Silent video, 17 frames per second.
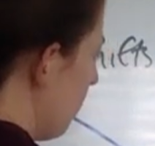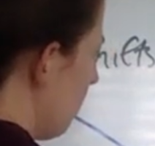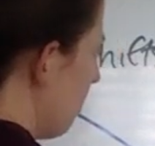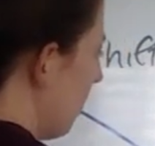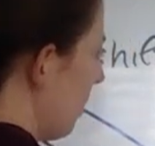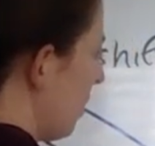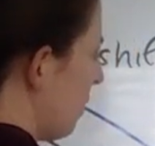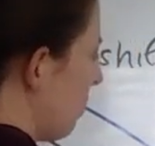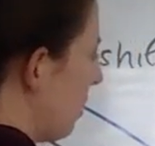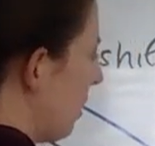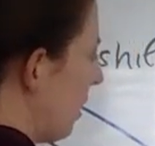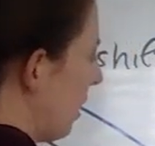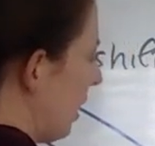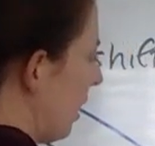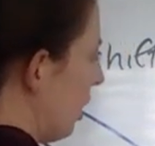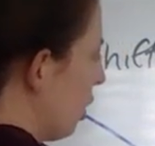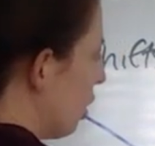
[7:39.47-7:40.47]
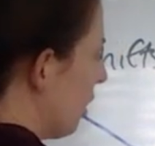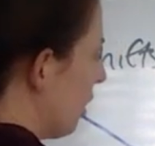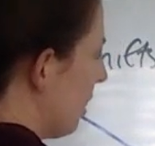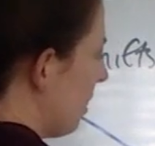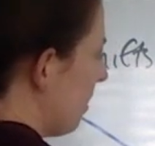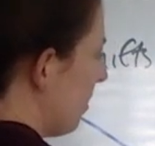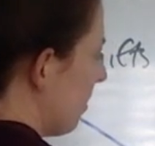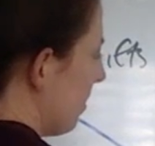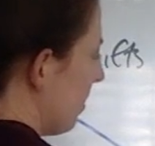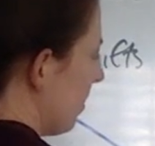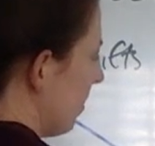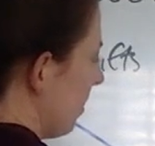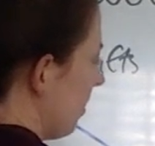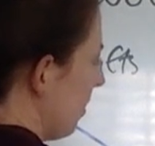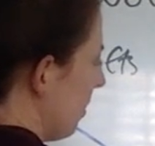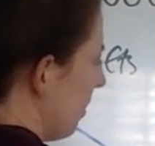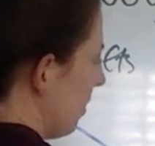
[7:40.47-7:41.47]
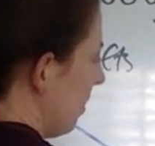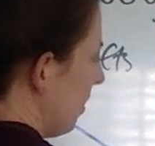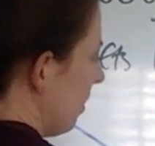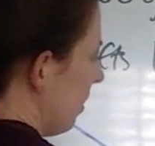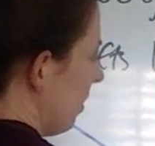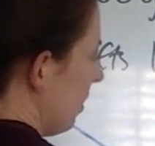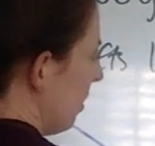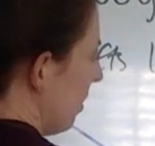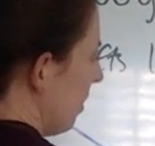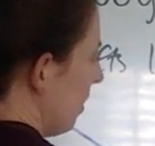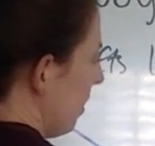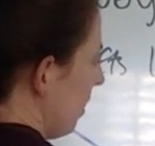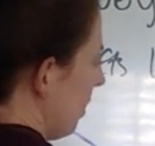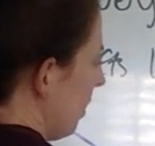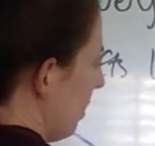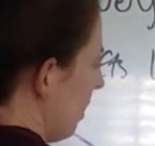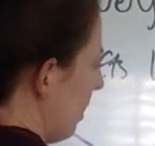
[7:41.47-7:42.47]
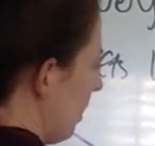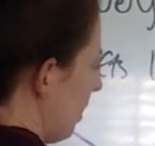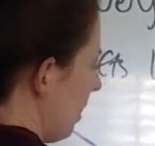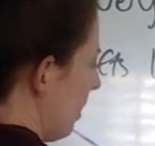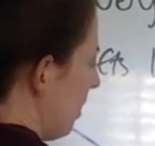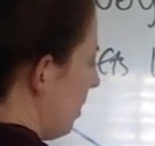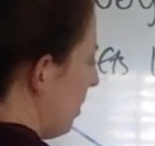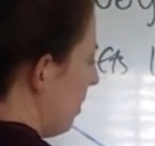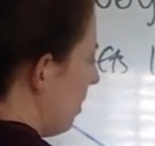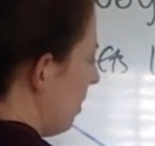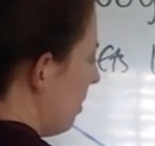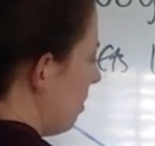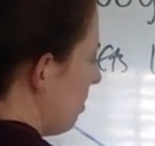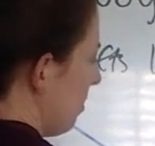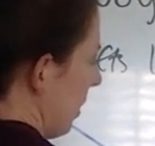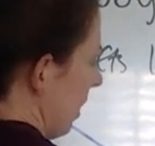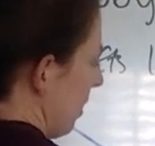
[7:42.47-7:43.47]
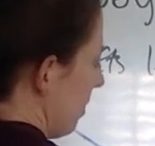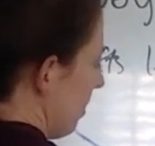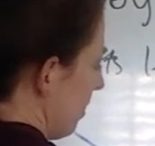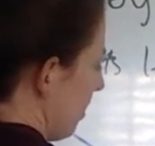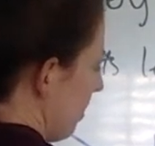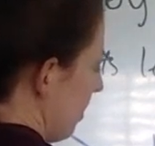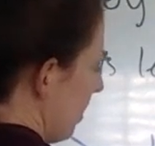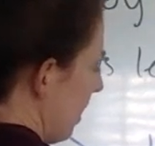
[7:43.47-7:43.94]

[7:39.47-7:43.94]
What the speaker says: is going to be an increase in demand.